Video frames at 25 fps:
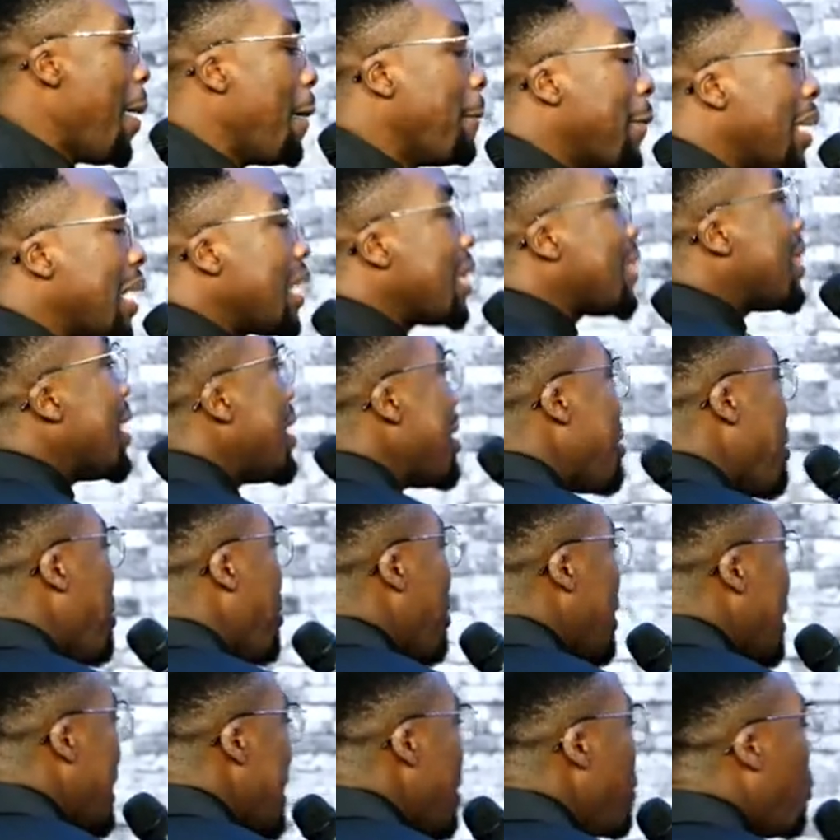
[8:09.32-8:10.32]
but I thank
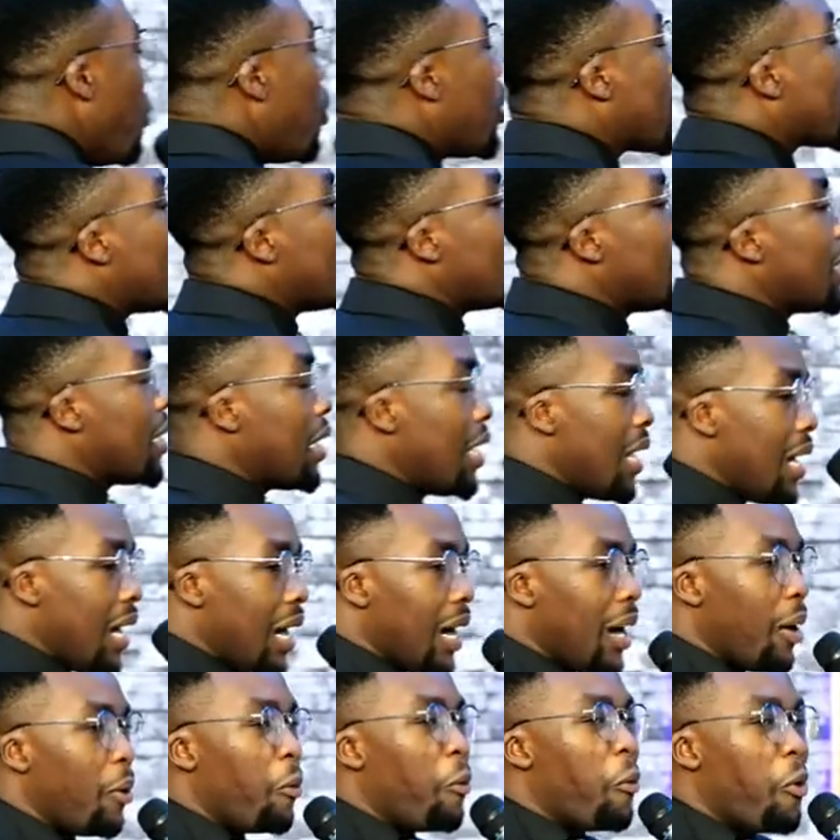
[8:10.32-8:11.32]
God in walking
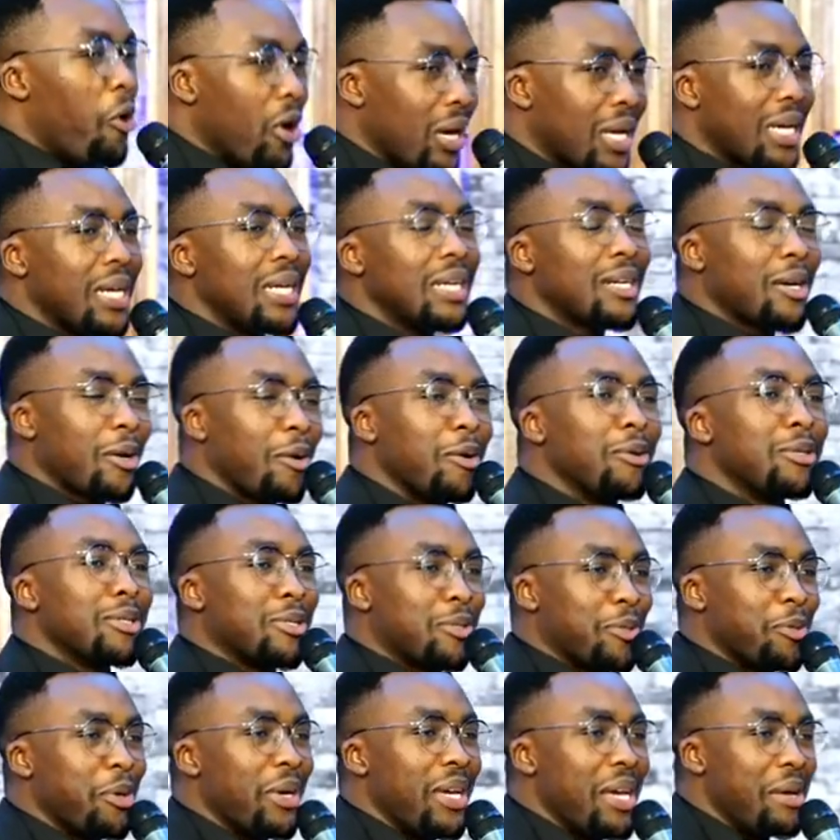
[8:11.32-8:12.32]
walking close
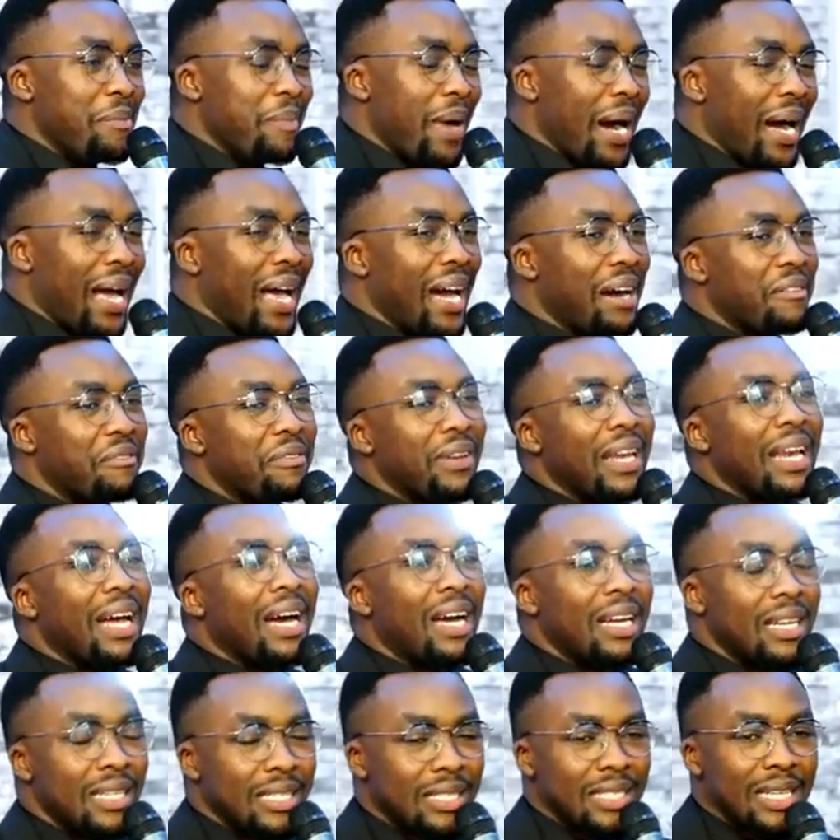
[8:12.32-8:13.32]
to him, I have
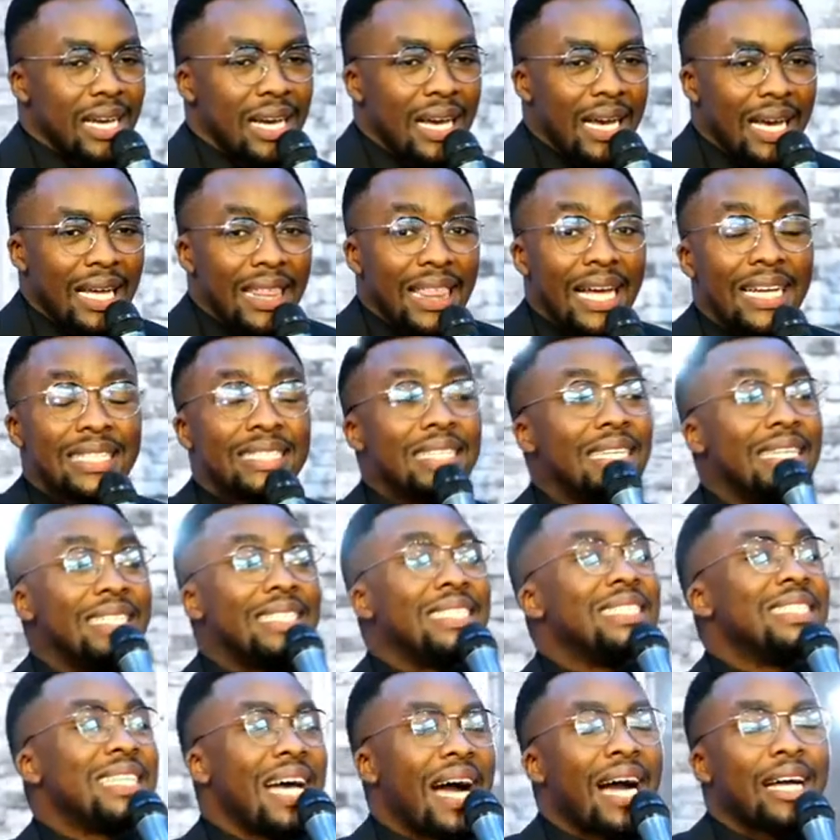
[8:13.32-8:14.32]
learned that it
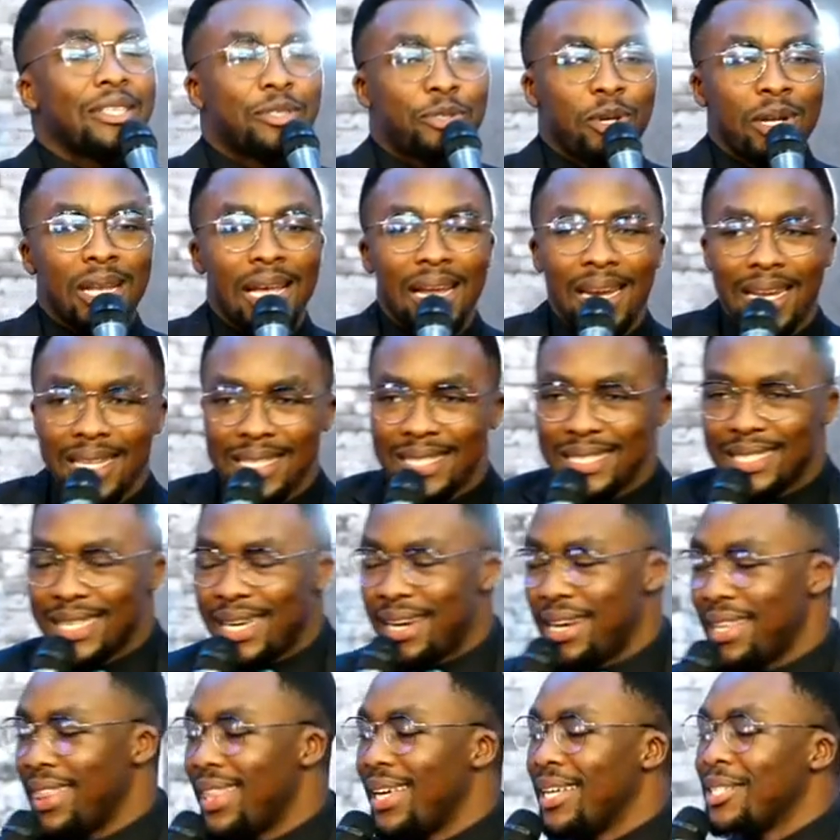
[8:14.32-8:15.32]
is actually a necessary
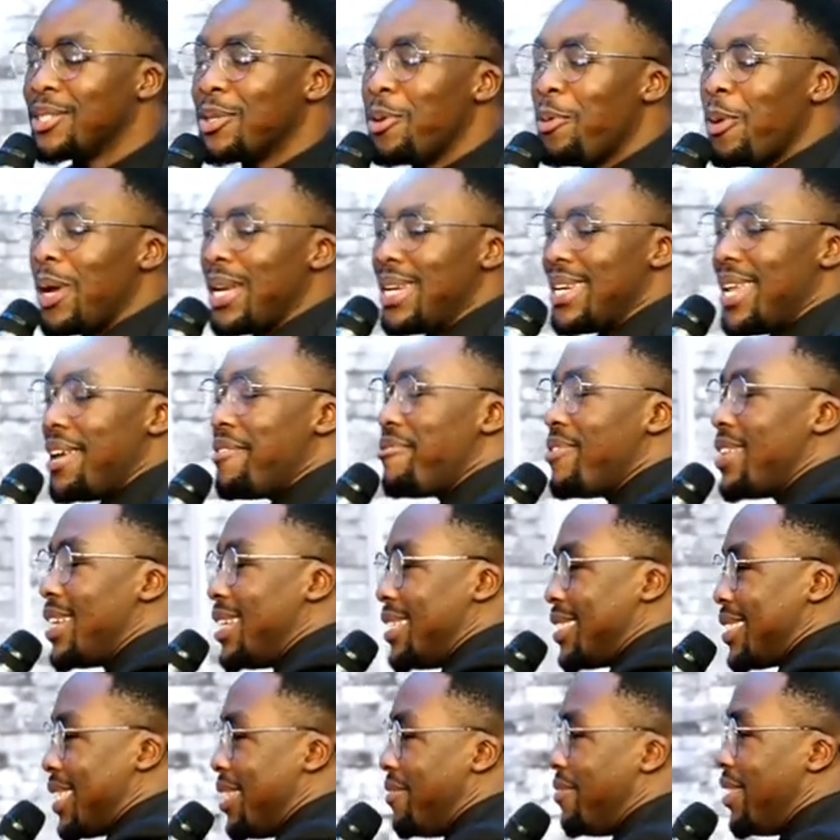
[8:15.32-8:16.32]
thing. So when David is,
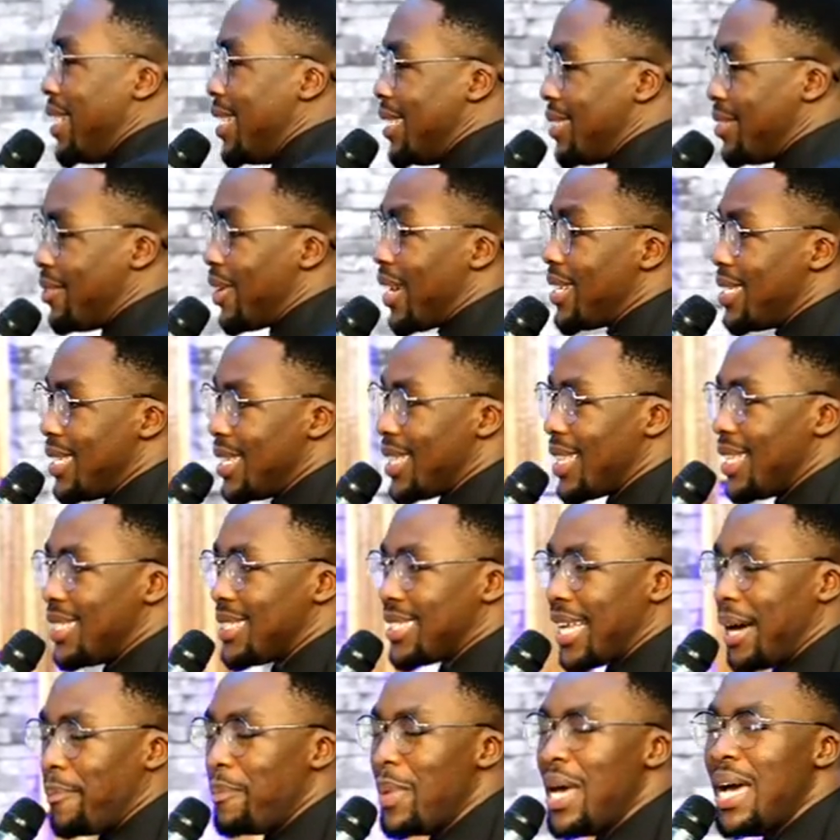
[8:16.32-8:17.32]
give, is writing this
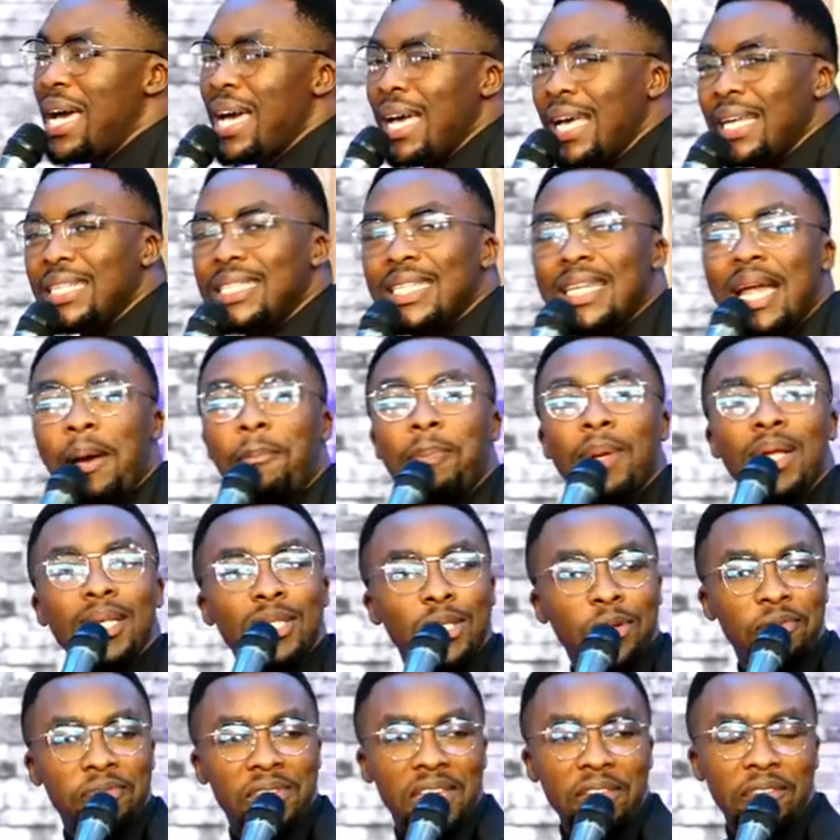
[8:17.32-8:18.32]
psalm, he's in a place
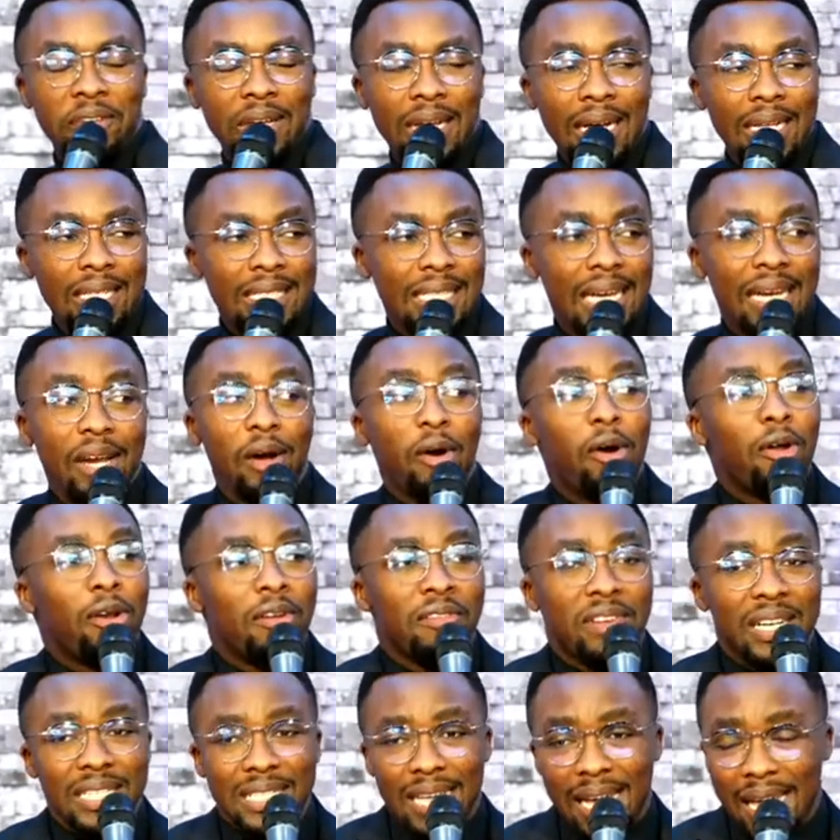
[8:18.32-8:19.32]
of difficulty, and all of
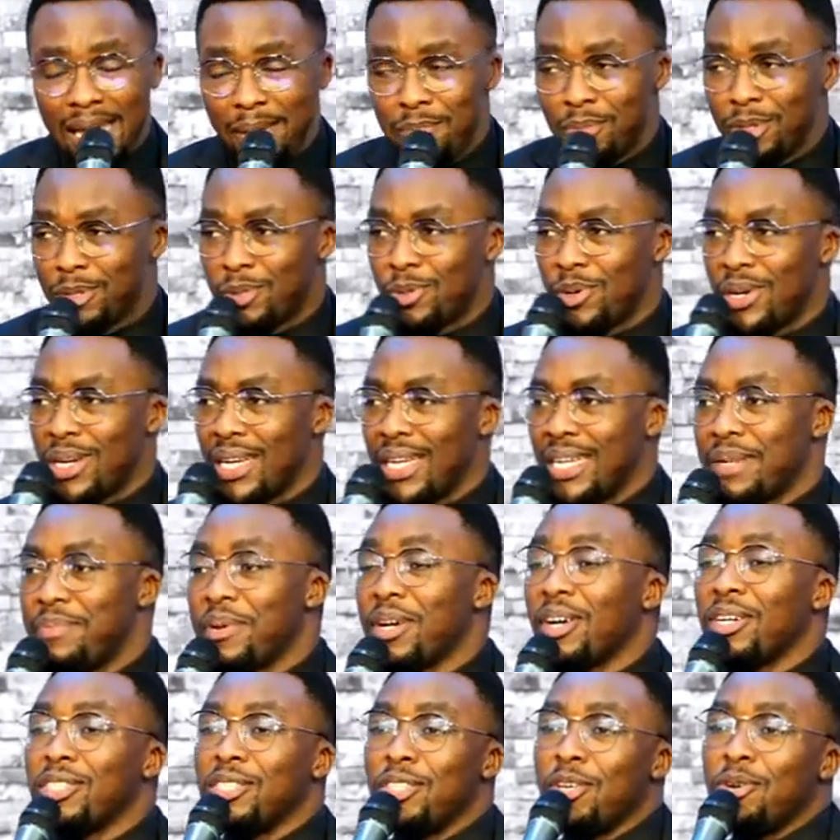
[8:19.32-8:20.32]
us are able to relate
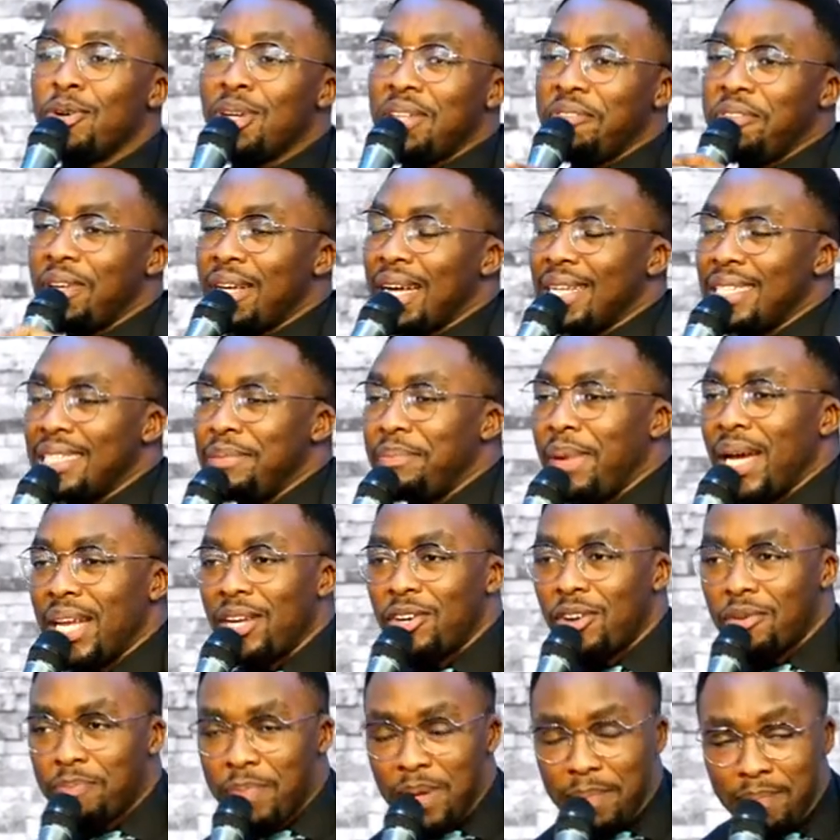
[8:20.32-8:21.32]
because your difficulty might
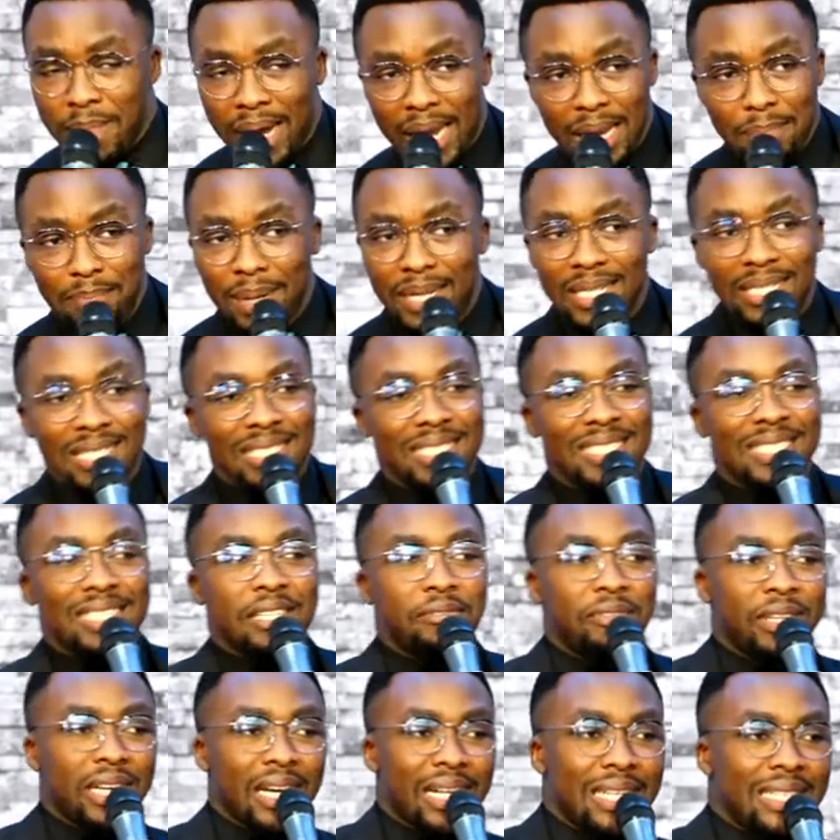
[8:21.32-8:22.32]
not be mine, but it is
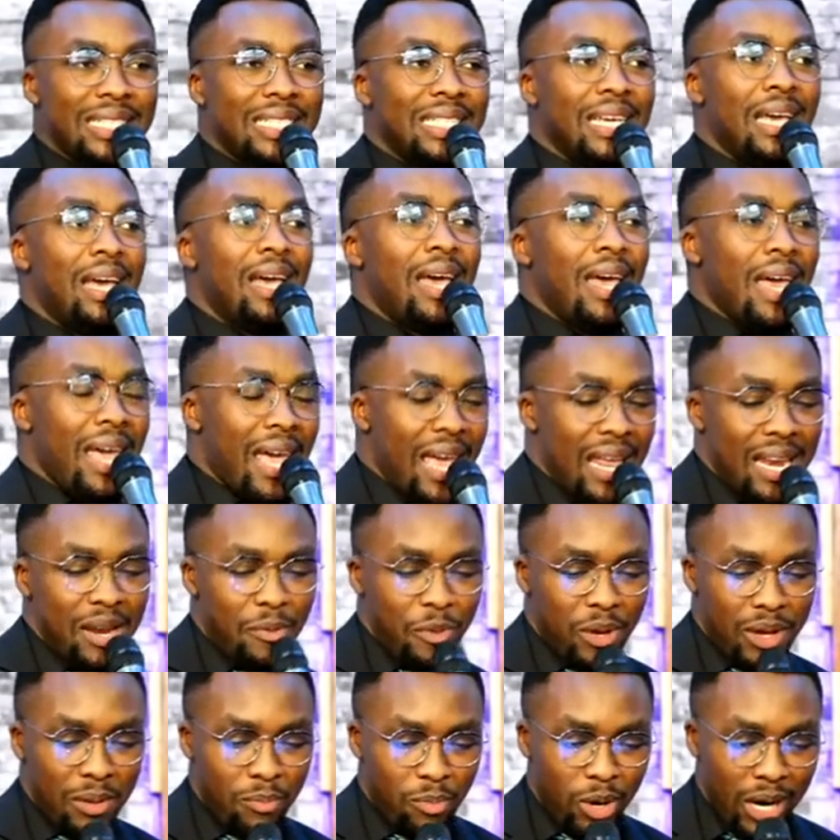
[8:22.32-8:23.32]
difficulty anyway.
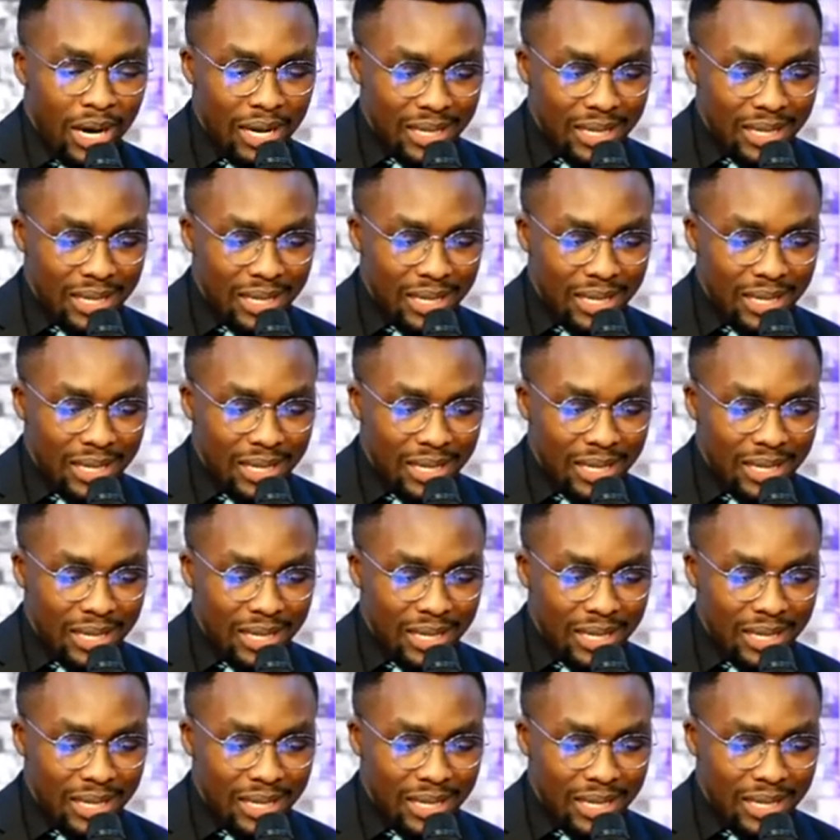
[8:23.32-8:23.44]
Buona